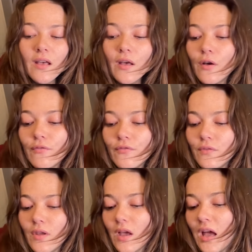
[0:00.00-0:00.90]

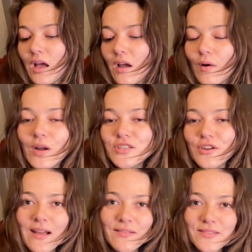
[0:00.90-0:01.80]
I don't
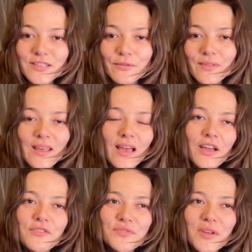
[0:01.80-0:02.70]
know how to deal with it.
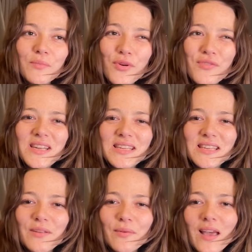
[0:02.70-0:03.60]
I'm not really
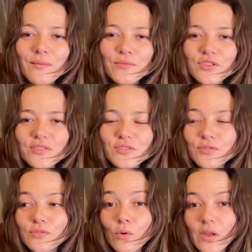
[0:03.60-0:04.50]
dealing with it. I'm just
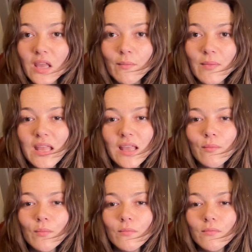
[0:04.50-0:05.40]
talking and making...